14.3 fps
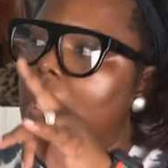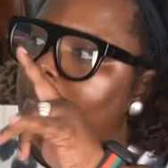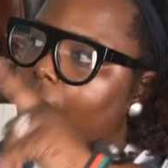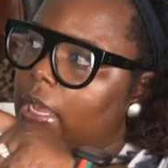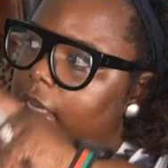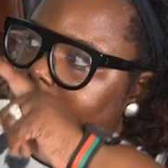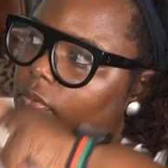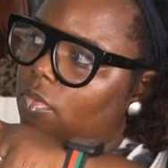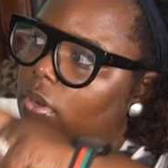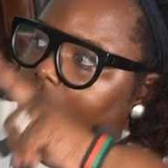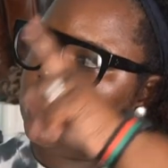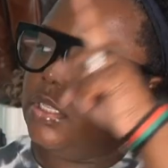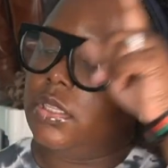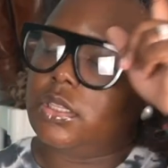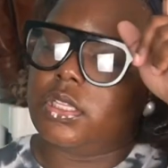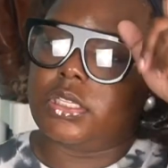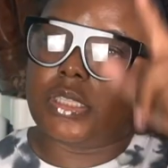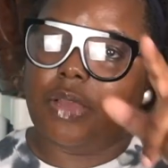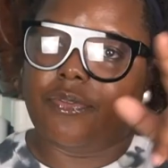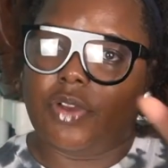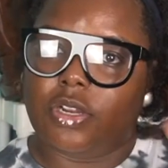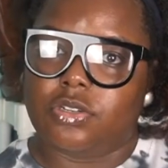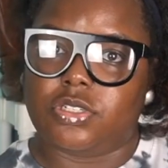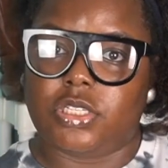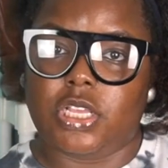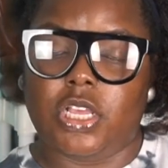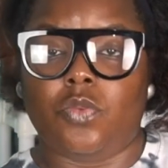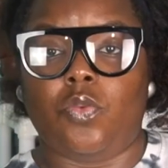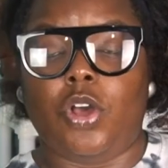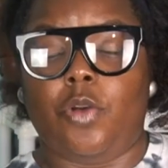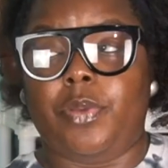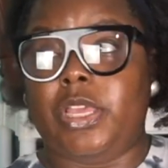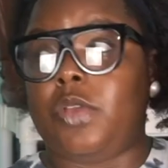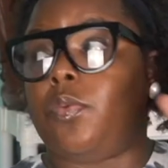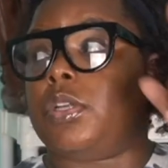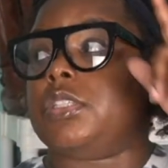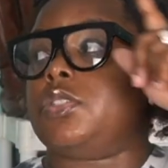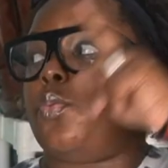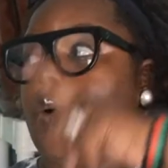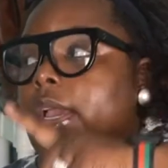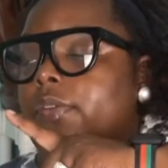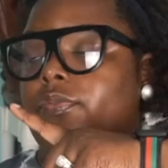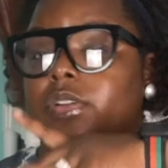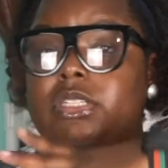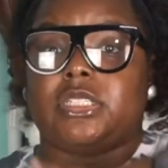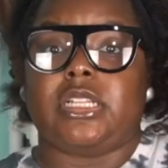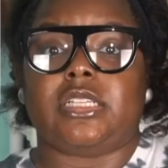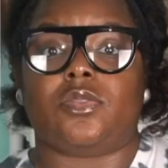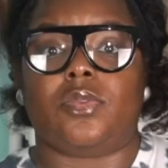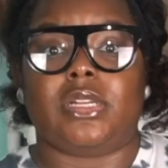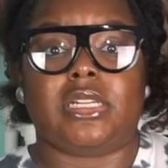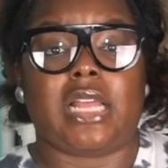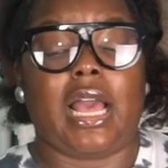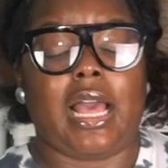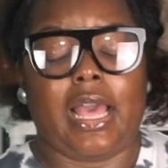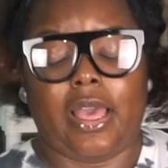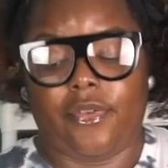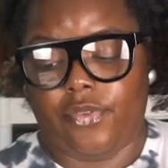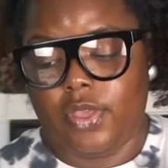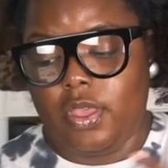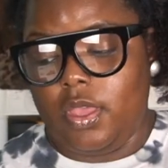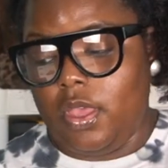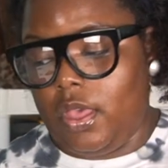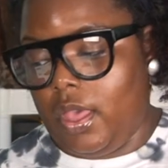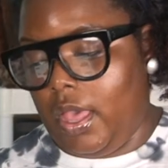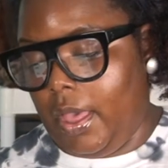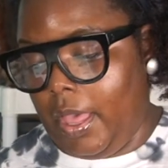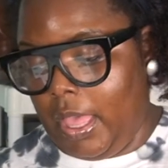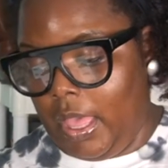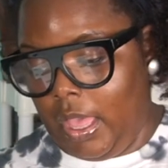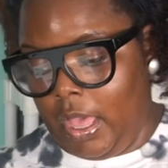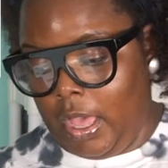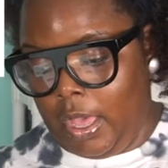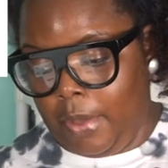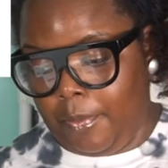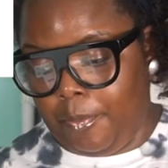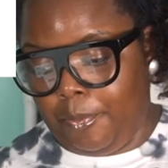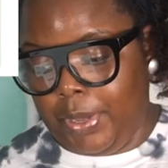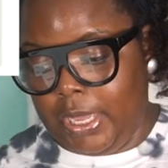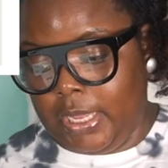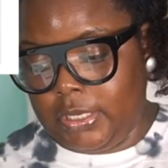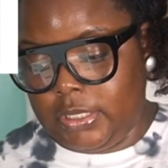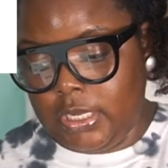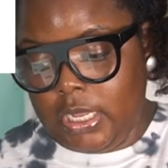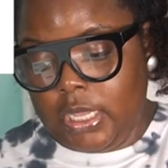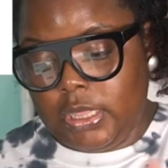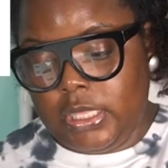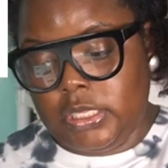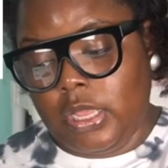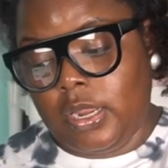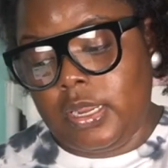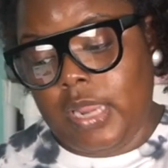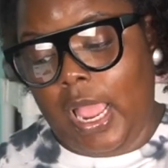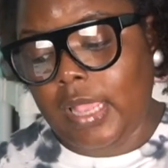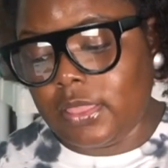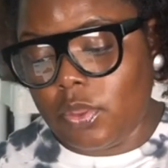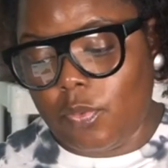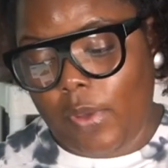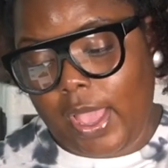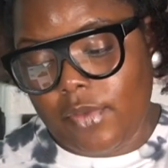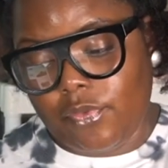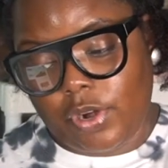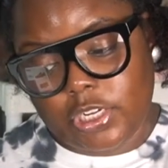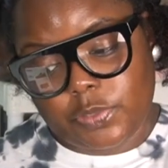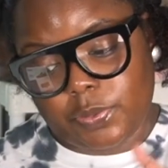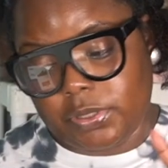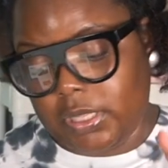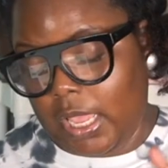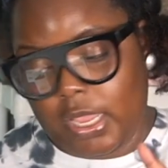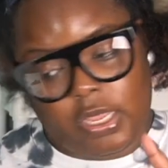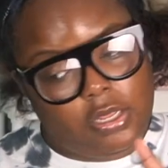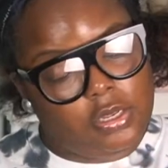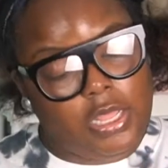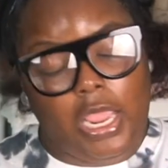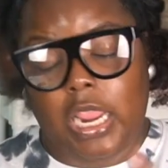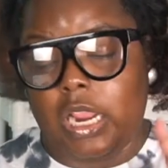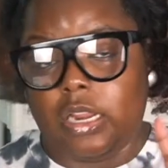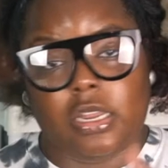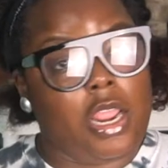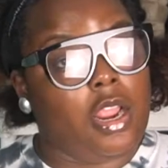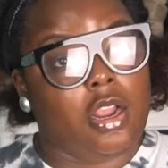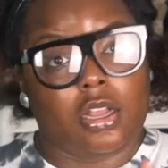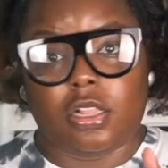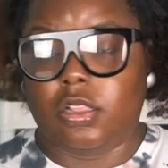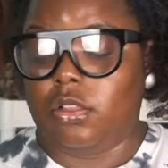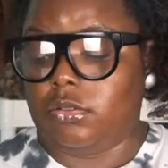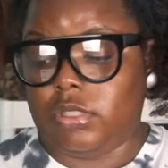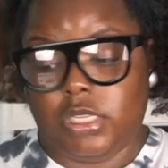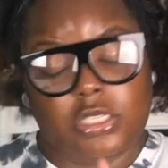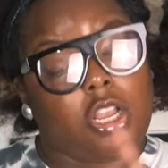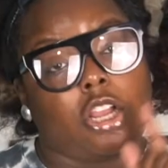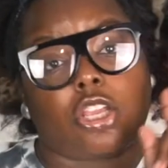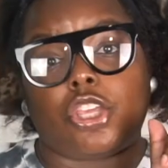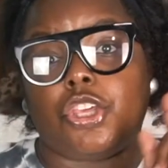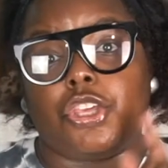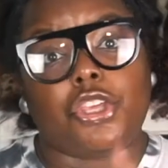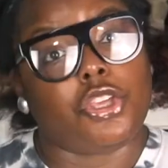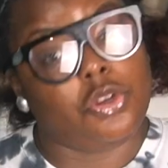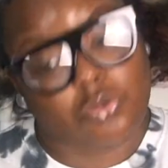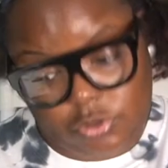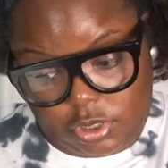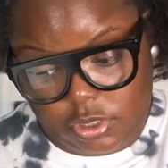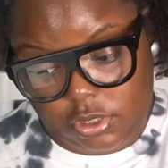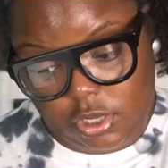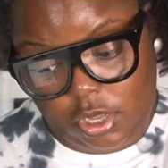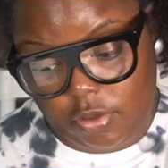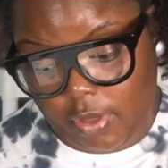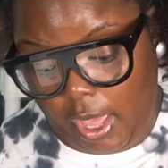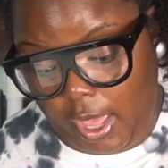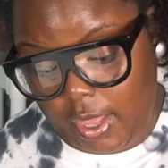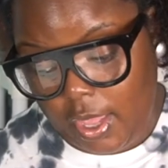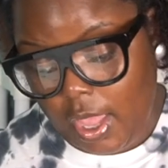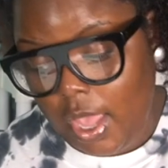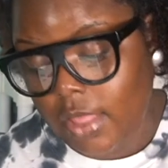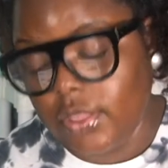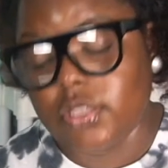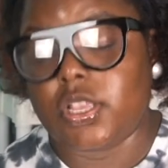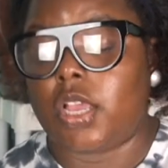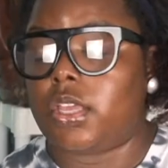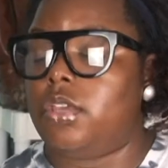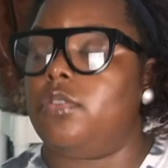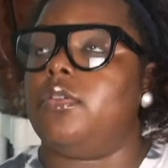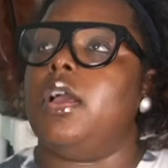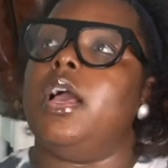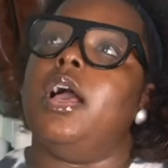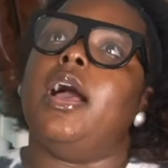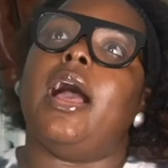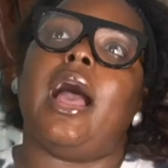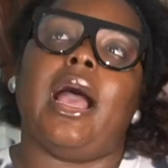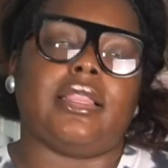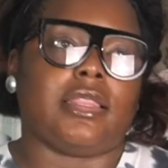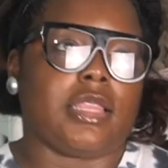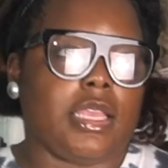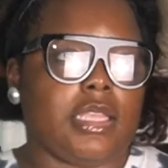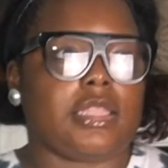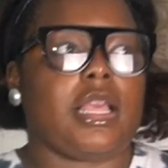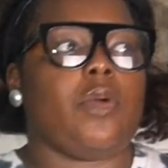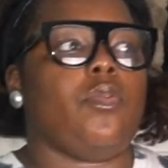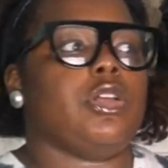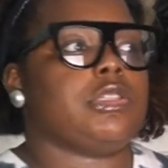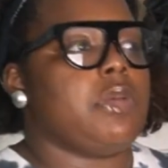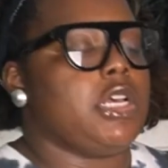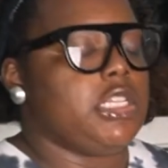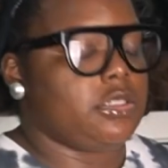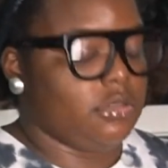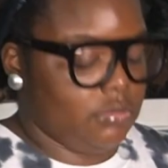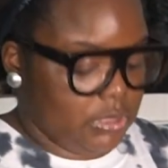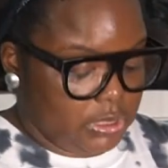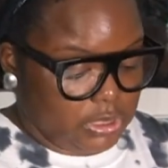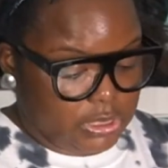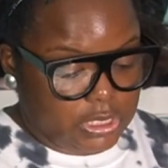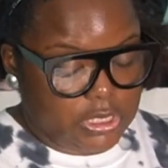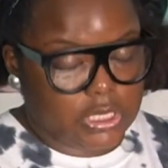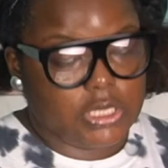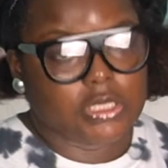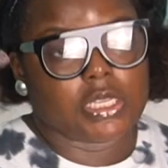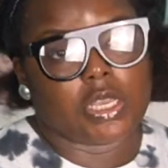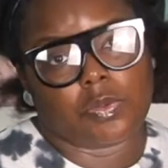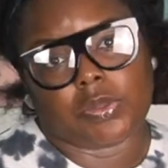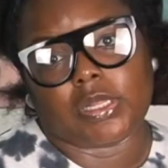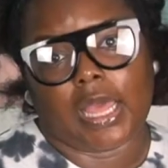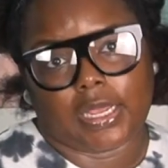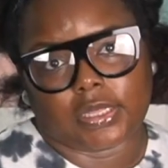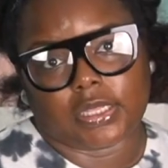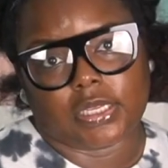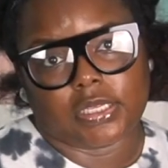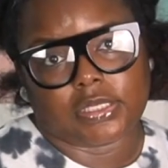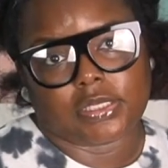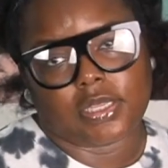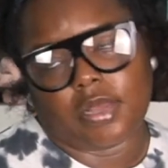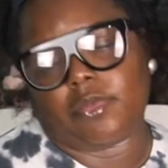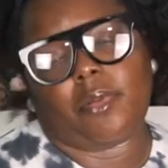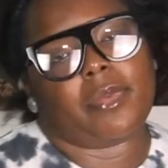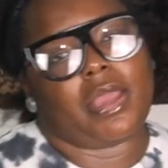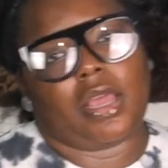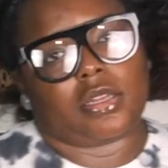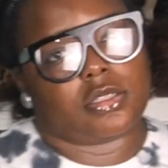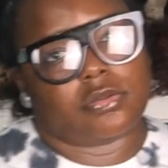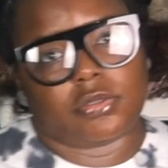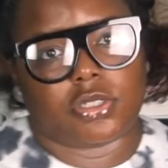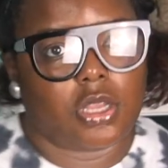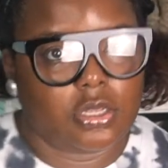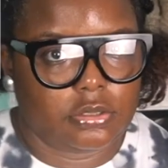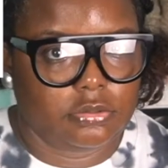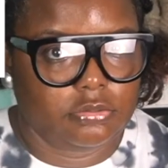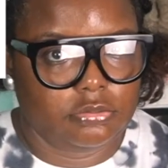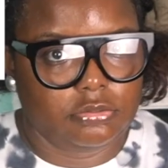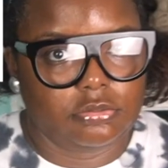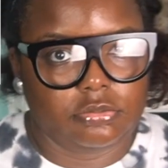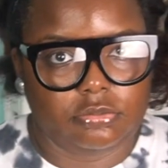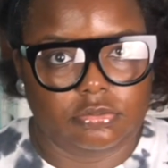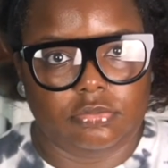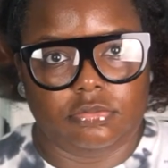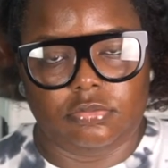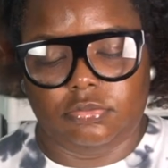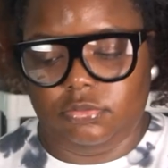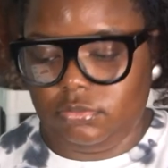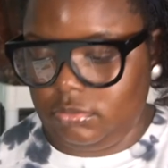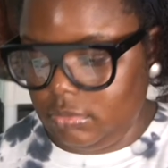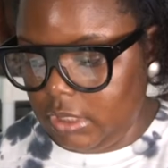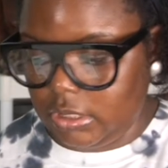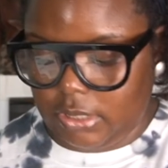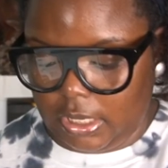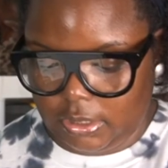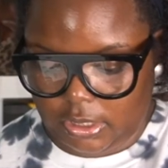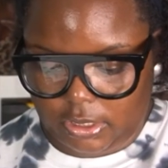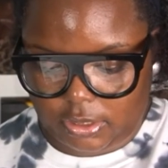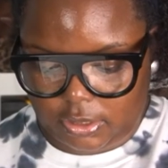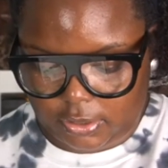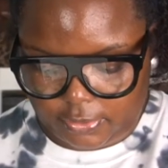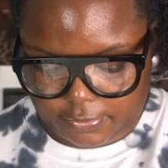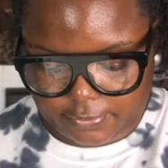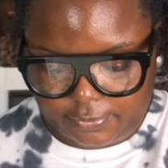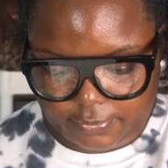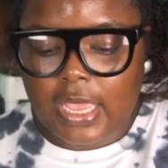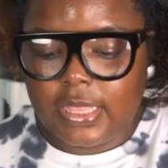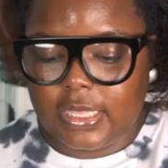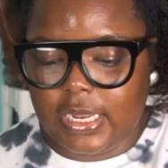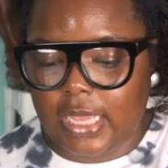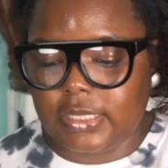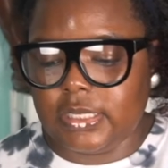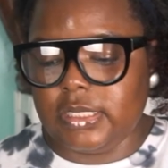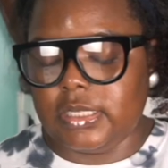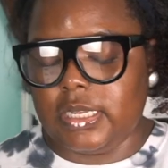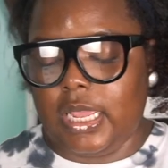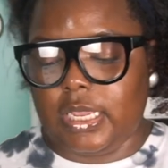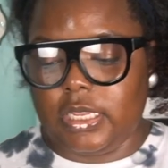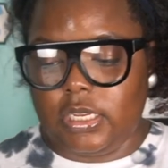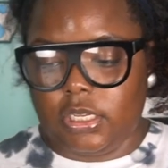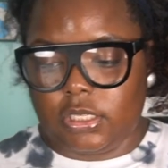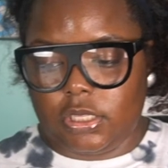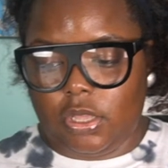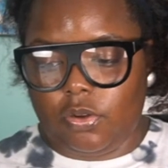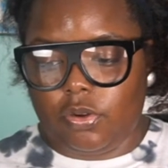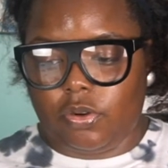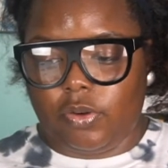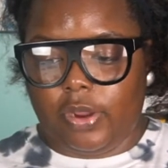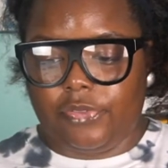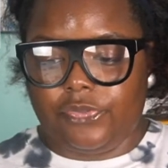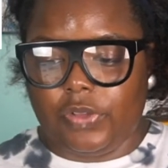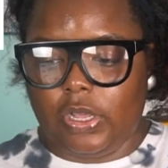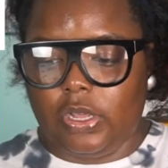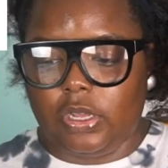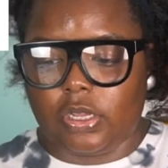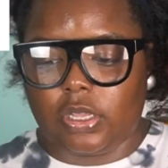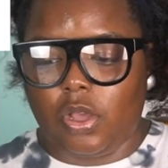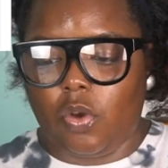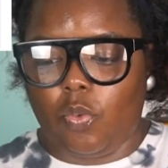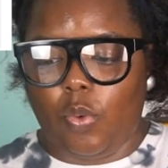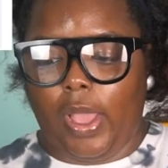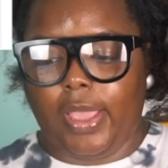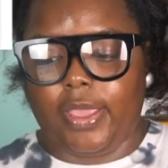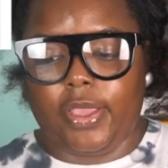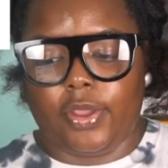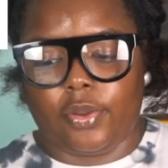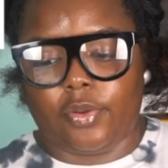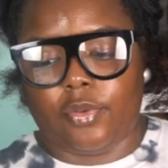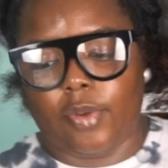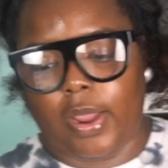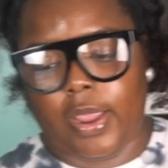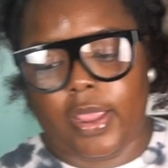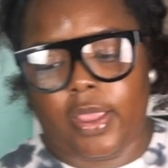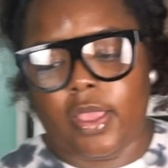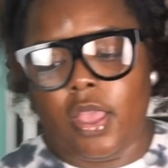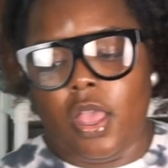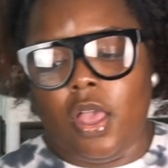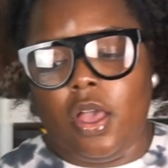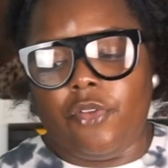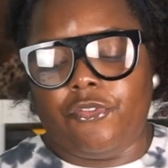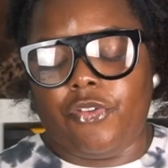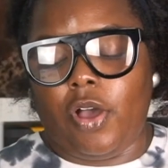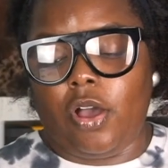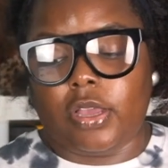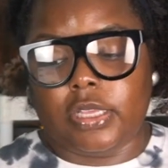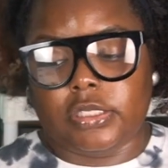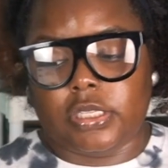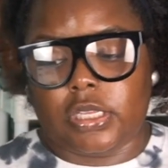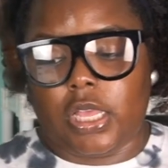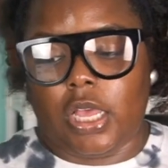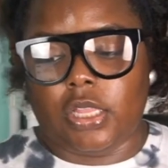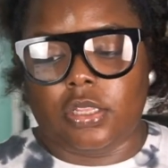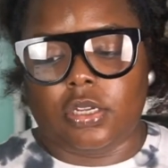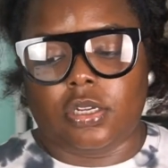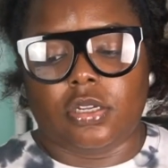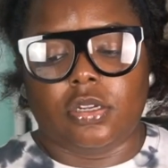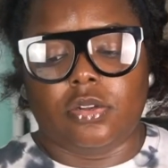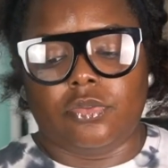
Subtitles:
My husband wanted the 700s. Well, he wanted the Wave Runners, and that's the one that I have. But these are not the Wave Runners, but they are close. These are cute, okay? These are cute. I think that once my husband will see these, he would like these. I'm going to be honest with y'all. That's what I think. The next is the Nike Dunk Low Gray Fog, white and gray. Fog is the color.